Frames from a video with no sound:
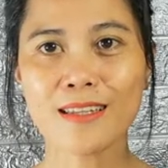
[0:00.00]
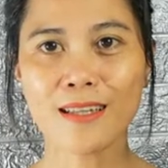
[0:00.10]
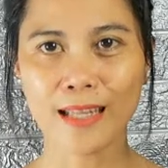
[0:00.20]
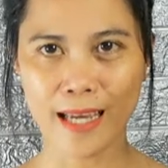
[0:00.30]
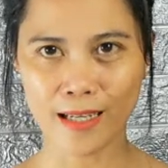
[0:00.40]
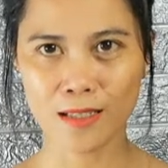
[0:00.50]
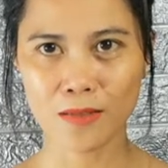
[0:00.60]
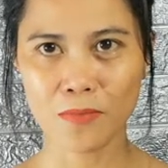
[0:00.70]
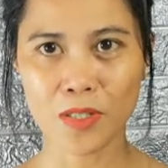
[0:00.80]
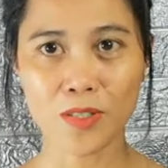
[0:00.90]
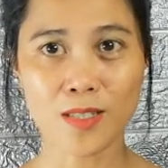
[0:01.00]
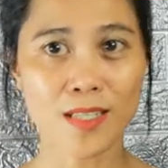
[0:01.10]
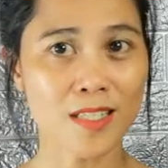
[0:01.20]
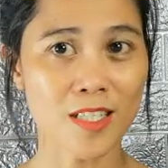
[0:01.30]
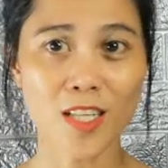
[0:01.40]
the link, because
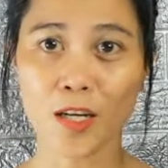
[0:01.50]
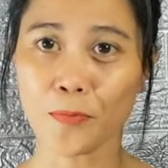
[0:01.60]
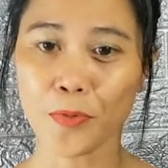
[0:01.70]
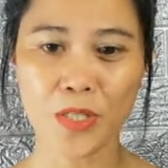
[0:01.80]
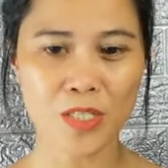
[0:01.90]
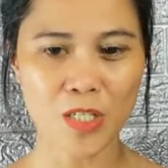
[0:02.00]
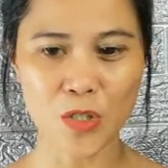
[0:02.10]
this is not a printed